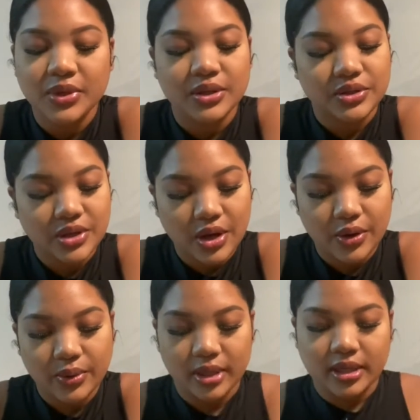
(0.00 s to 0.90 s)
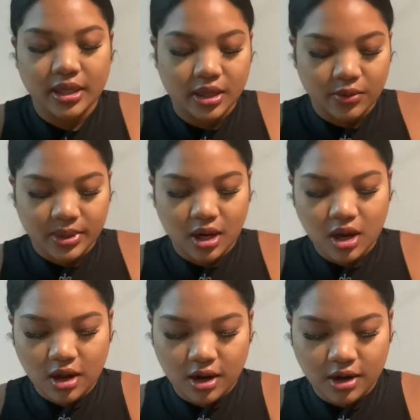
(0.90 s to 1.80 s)
So here we
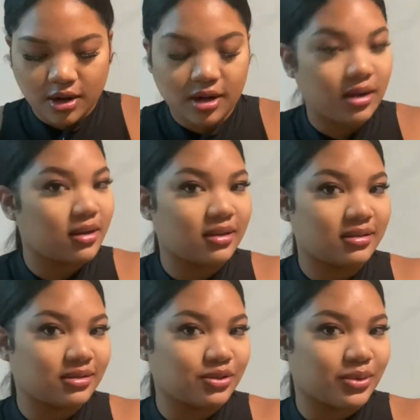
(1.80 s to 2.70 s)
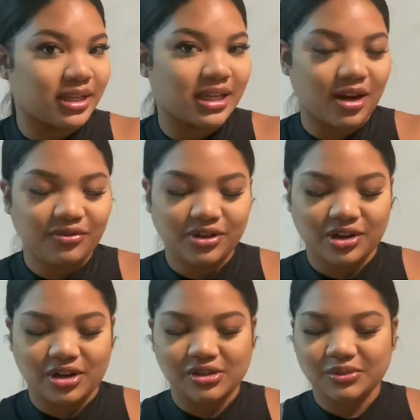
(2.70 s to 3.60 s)
are doing an outfit haul.